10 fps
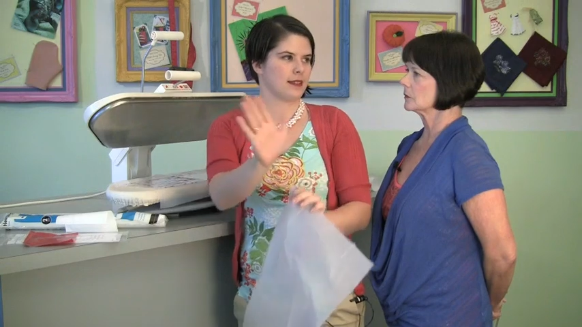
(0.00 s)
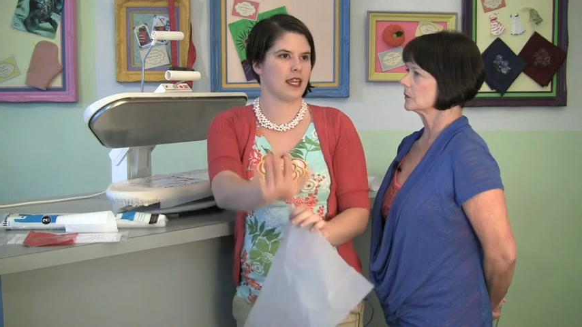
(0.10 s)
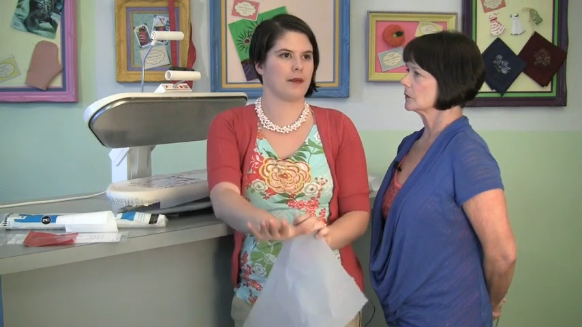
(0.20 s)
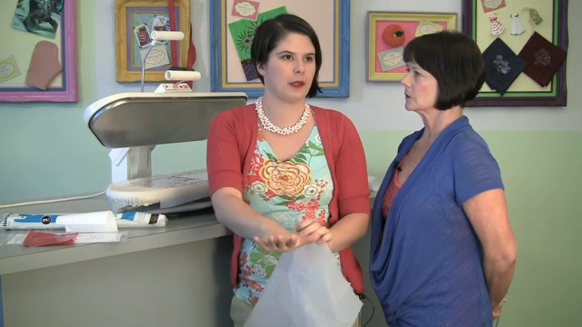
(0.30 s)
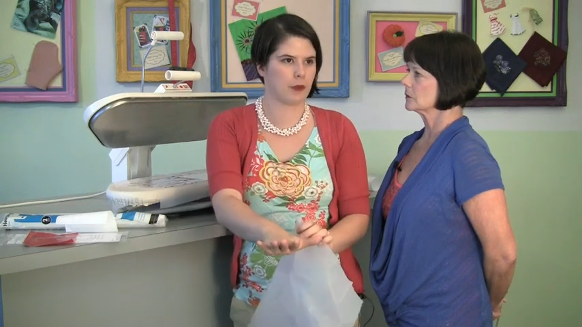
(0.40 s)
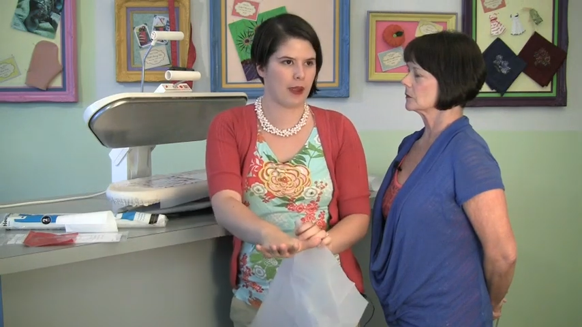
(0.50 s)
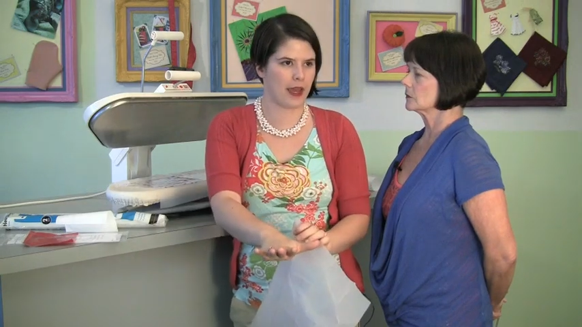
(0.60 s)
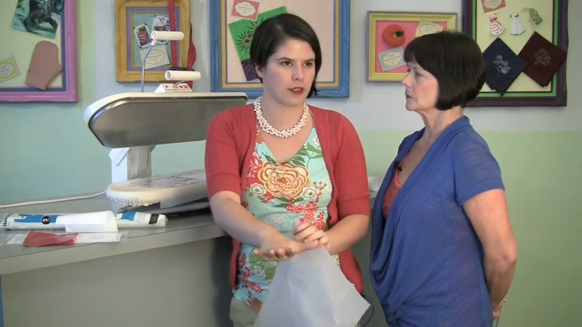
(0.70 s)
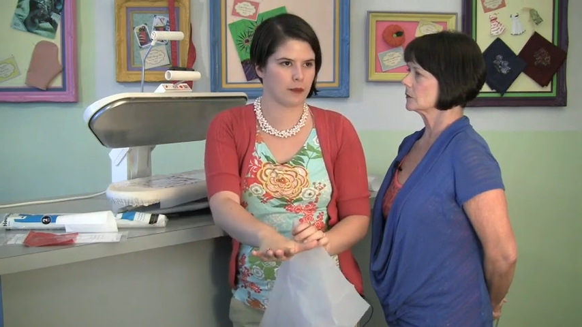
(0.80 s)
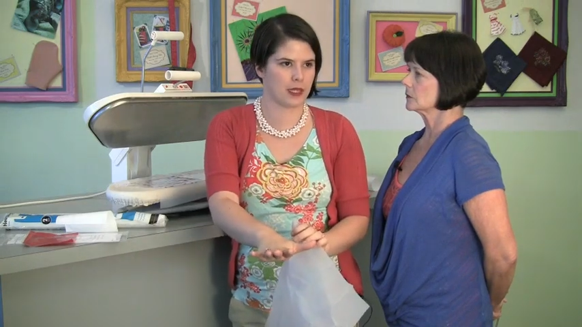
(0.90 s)
Speaker 1: lay them on your
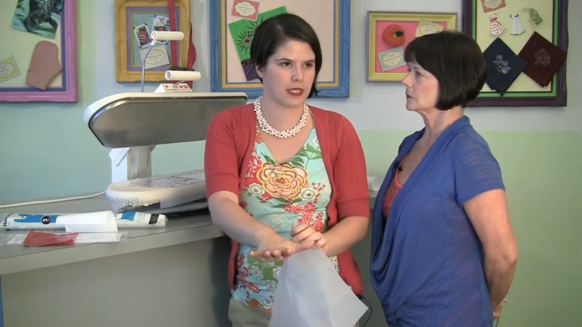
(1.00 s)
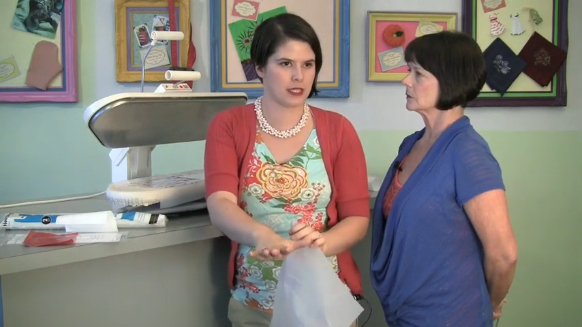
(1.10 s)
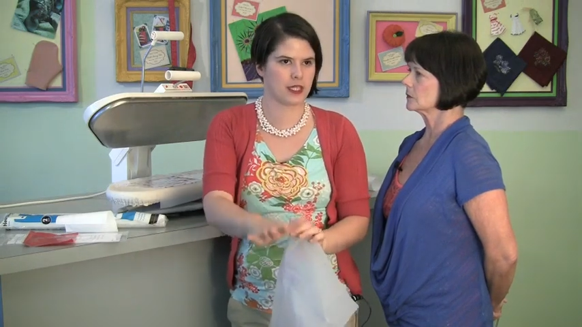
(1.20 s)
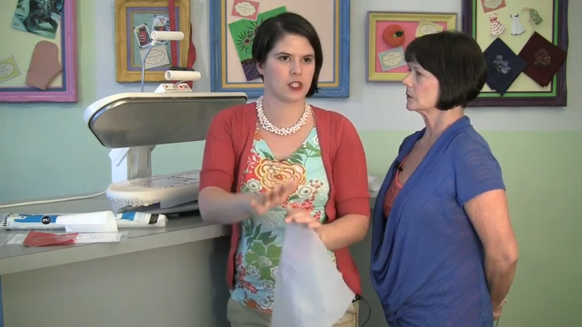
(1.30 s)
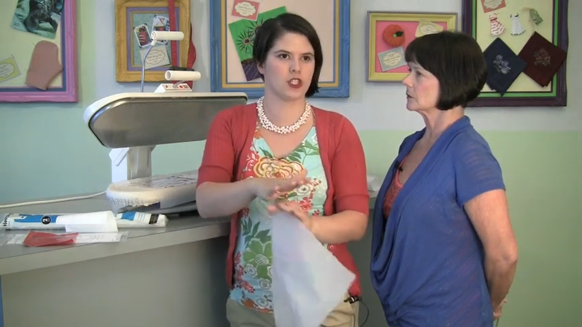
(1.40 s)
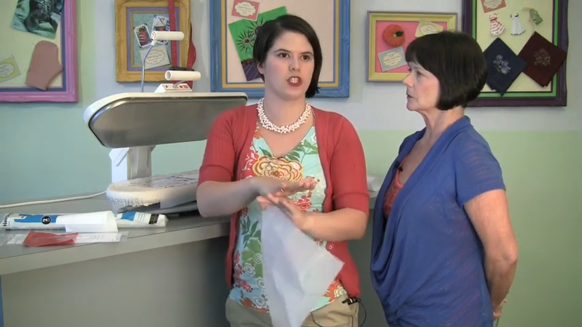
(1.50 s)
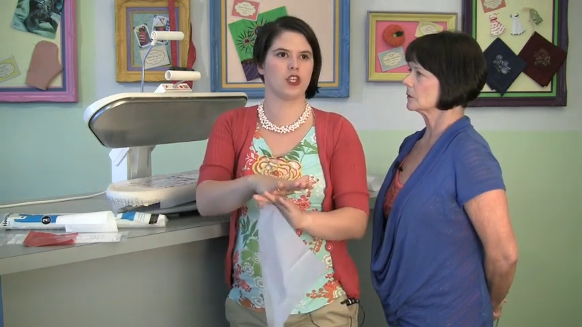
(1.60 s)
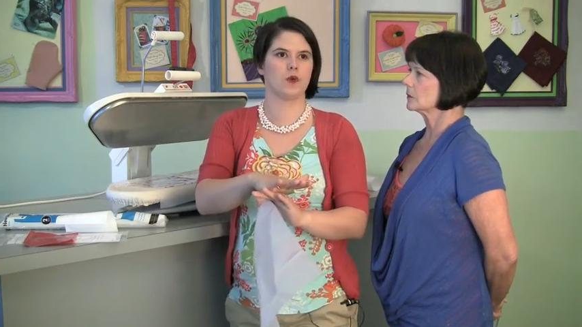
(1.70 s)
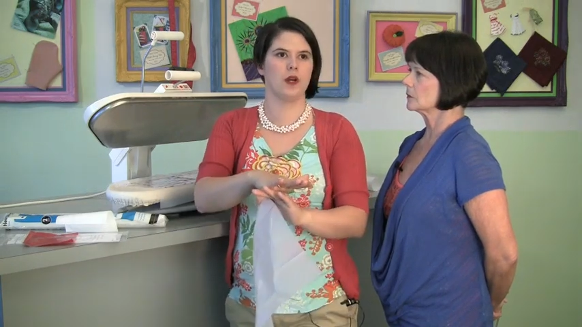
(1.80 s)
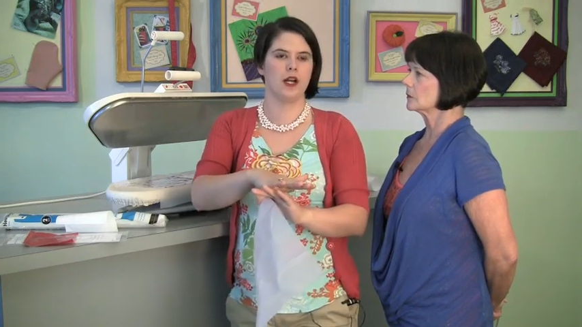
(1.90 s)
pattern pieces, or
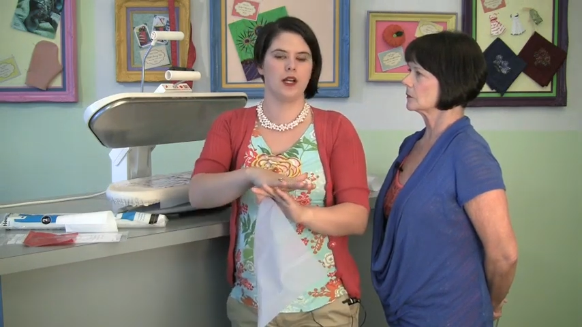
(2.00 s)
do you